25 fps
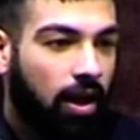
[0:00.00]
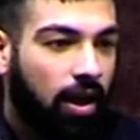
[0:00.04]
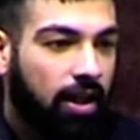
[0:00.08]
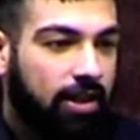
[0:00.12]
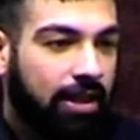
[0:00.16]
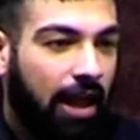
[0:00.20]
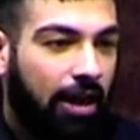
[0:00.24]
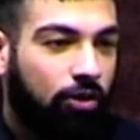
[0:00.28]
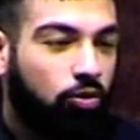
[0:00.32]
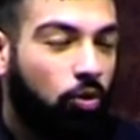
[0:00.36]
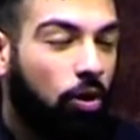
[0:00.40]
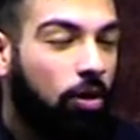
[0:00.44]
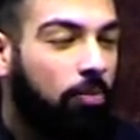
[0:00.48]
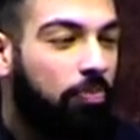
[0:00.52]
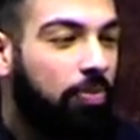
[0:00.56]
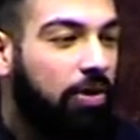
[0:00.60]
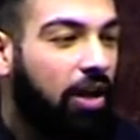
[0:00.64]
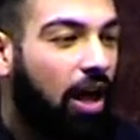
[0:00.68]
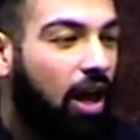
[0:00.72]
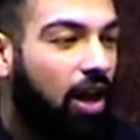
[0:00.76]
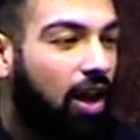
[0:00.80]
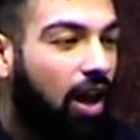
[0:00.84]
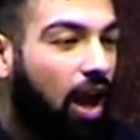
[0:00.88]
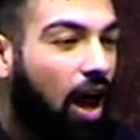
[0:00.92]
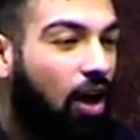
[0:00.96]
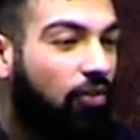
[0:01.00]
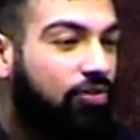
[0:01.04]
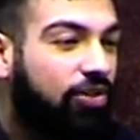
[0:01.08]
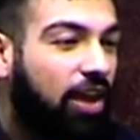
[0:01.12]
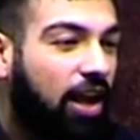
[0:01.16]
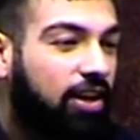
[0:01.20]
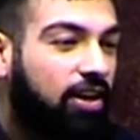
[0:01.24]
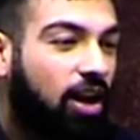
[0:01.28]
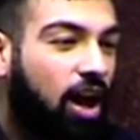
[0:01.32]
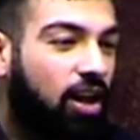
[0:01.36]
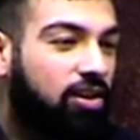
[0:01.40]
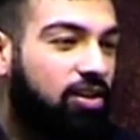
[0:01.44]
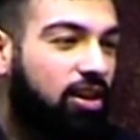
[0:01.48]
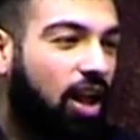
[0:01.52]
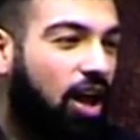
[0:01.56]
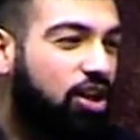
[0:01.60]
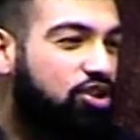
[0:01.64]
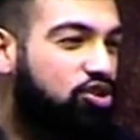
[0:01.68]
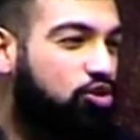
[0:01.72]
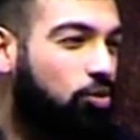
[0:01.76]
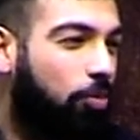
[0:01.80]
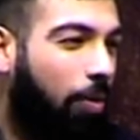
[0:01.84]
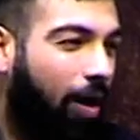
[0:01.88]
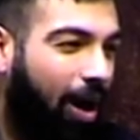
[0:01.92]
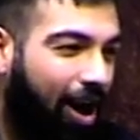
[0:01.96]
That will be a love that Allah
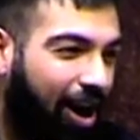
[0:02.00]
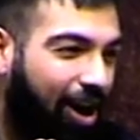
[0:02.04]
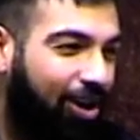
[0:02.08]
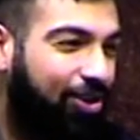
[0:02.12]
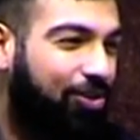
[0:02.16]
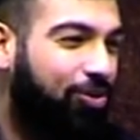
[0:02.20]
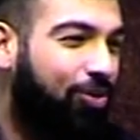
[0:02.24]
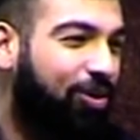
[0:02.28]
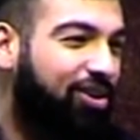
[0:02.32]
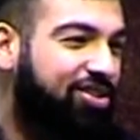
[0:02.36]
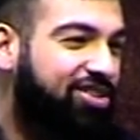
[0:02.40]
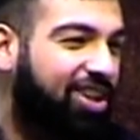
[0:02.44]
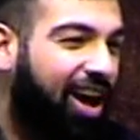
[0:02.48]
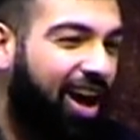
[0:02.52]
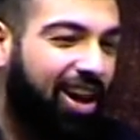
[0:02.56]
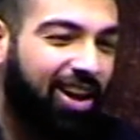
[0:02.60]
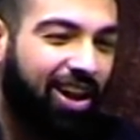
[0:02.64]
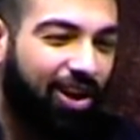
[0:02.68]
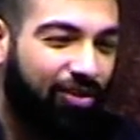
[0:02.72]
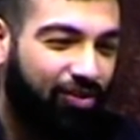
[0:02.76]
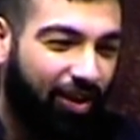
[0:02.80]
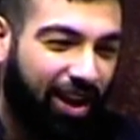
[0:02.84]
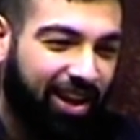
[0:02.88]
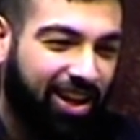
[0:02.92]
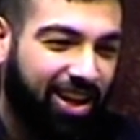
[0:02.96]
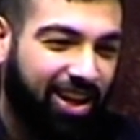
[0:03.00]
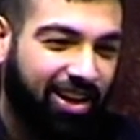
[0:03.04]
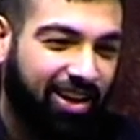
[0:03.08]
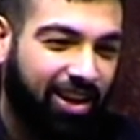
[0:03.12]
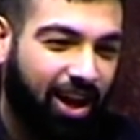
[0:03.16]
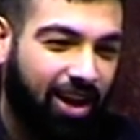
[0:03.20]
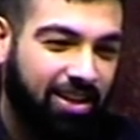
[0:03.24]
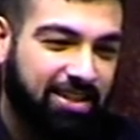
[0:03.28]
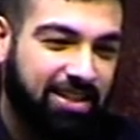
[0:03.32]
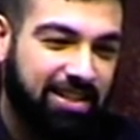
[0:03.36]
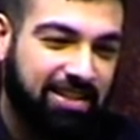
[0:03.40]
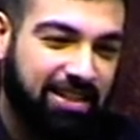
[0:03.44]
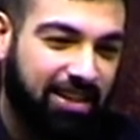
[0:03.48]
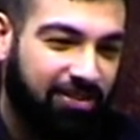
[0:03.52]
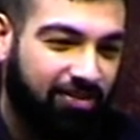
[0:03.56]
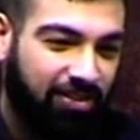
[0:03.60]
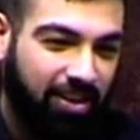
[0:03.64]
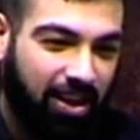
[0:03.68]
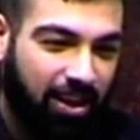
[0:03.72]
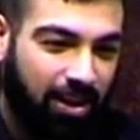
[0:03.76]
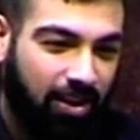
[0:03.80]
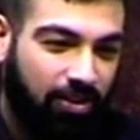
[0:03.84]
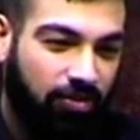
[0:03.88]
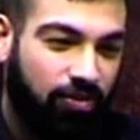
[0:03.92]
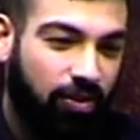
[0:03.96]
subhanahu wa ta'ala recognizes,
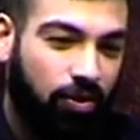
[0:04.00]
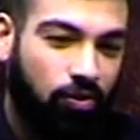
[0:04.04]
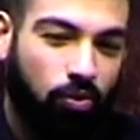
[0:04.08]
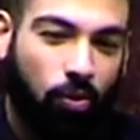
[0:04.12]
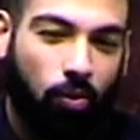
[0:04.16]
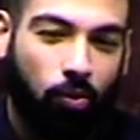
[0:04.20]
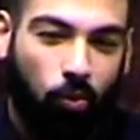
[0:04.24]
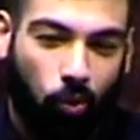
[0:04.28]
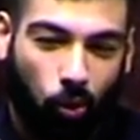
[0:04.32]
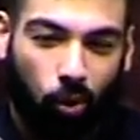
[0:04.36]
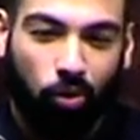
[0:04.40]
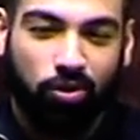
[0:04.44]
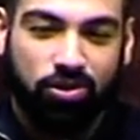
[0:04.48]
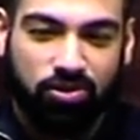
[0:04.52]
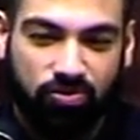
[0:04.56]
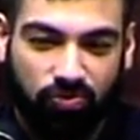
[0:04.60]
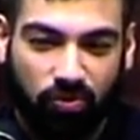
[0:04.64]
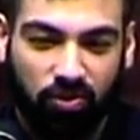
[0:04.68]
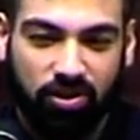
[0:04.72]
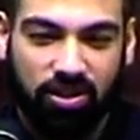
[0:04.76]
even rewards for